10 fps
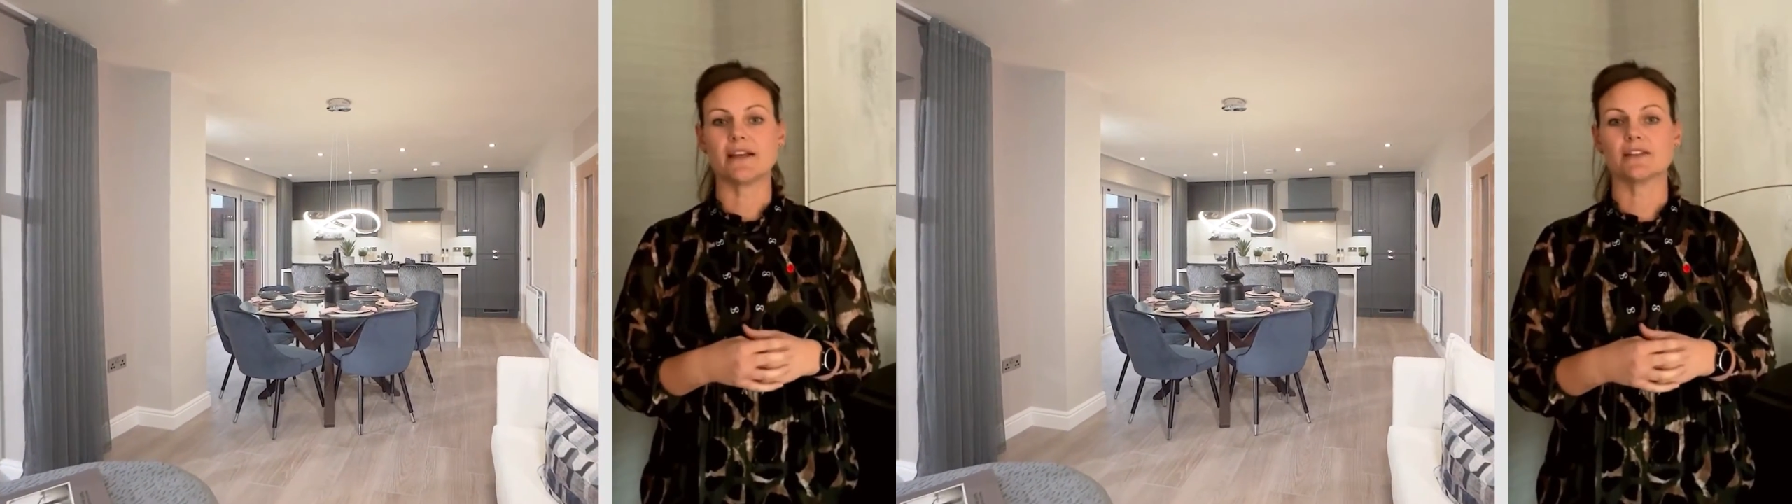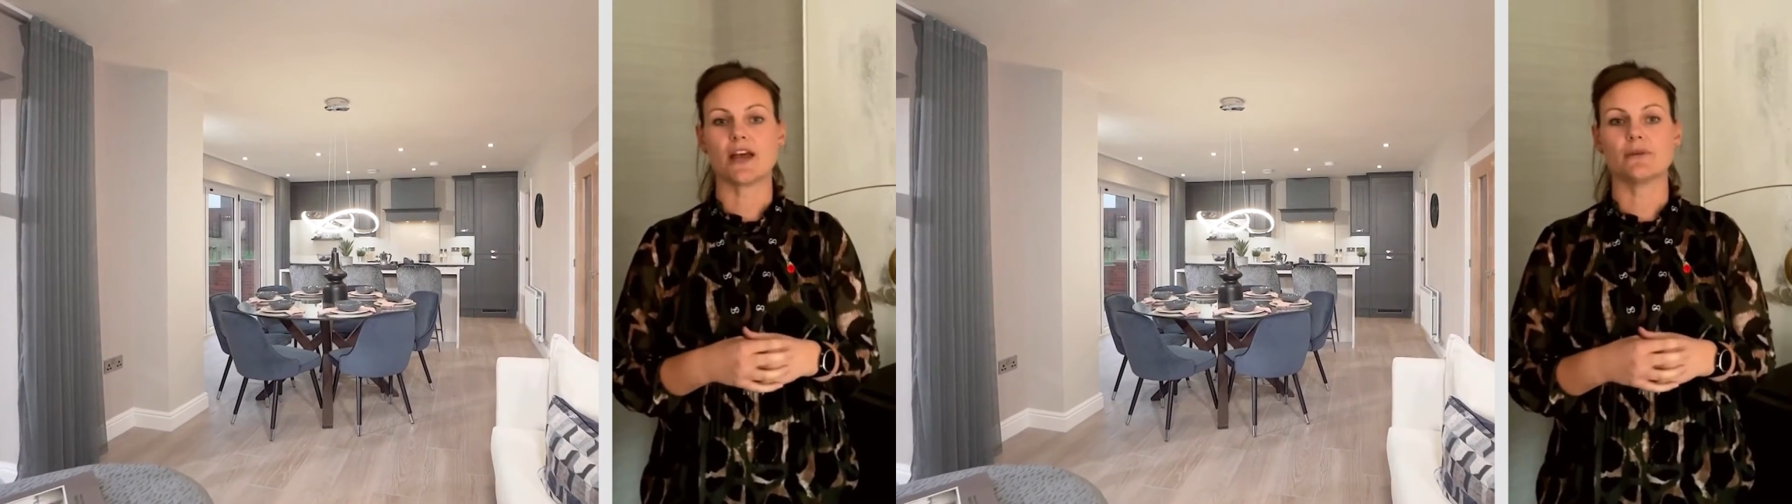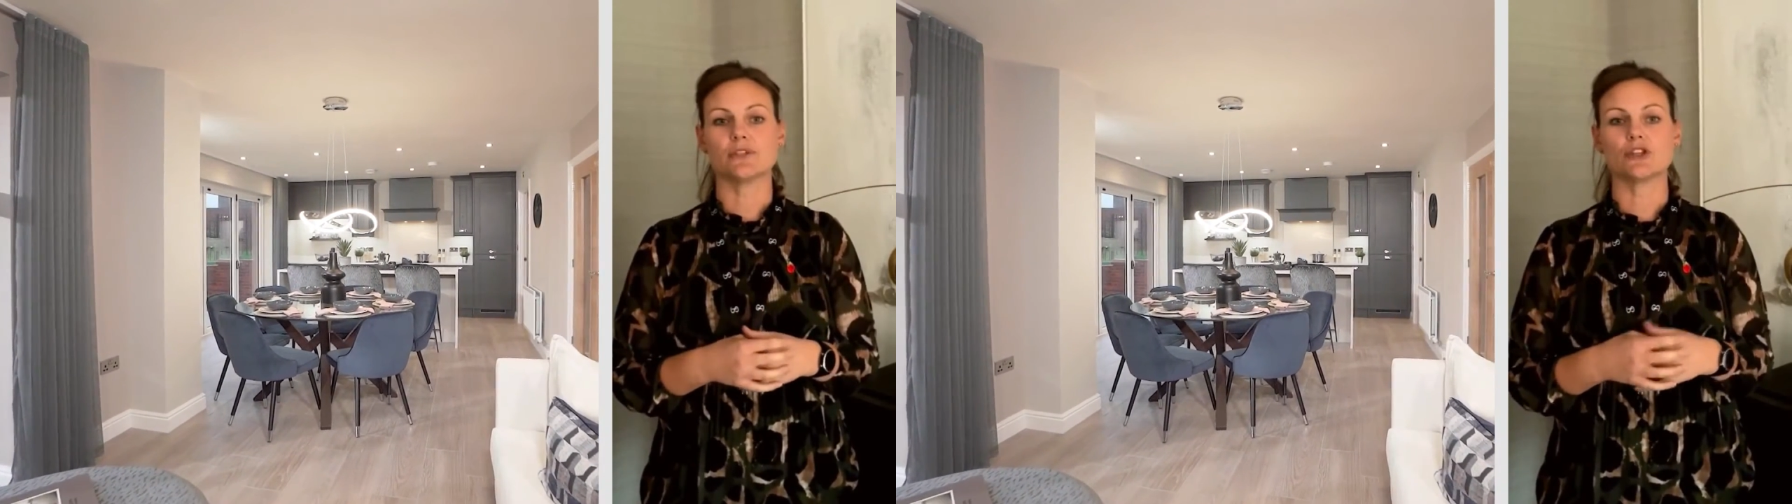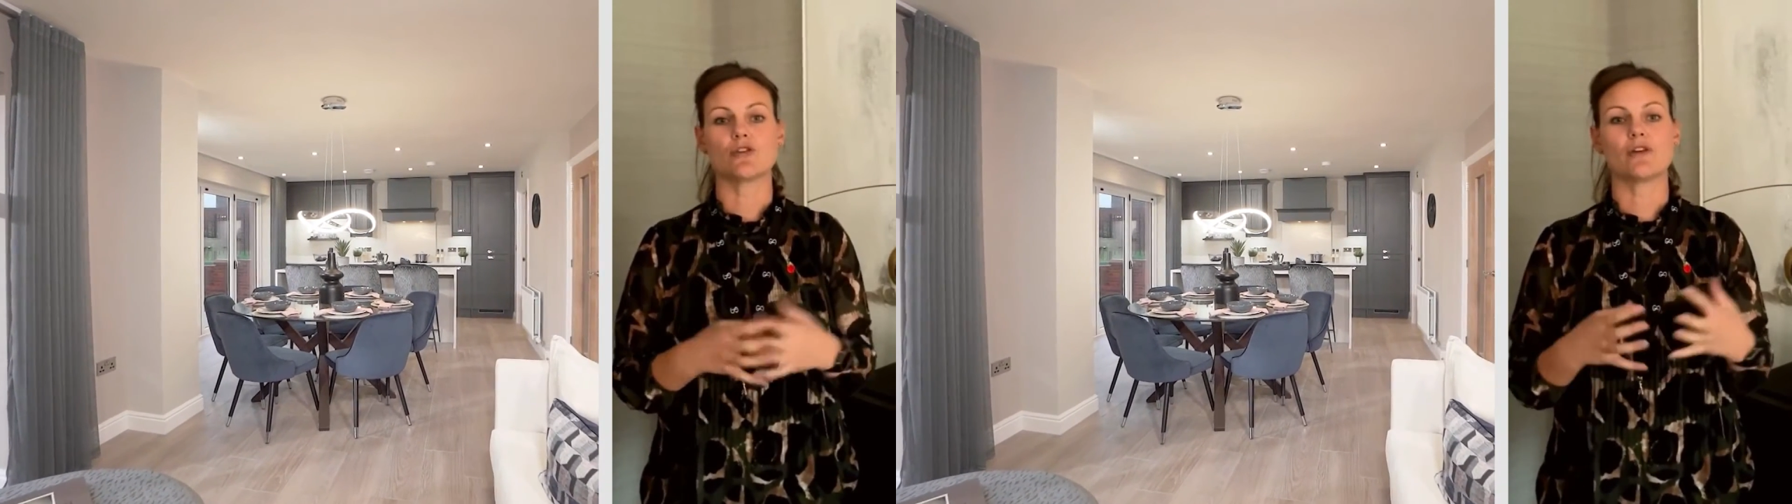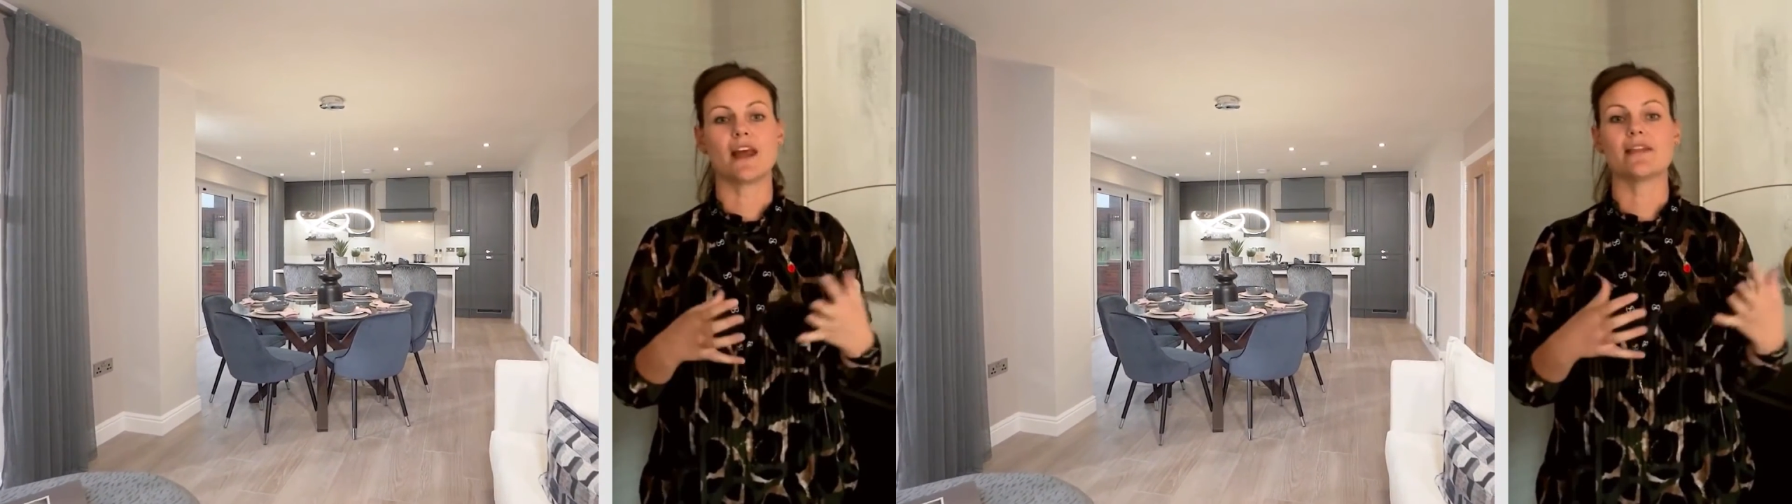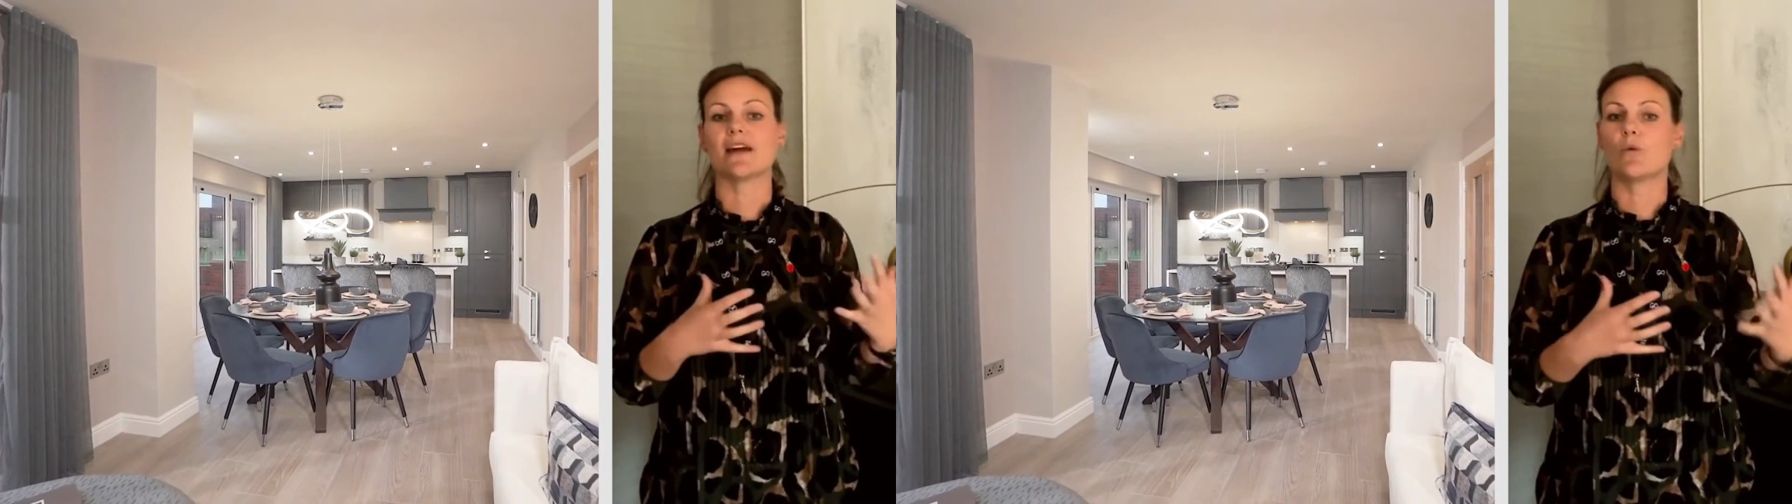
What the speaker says: tones to create that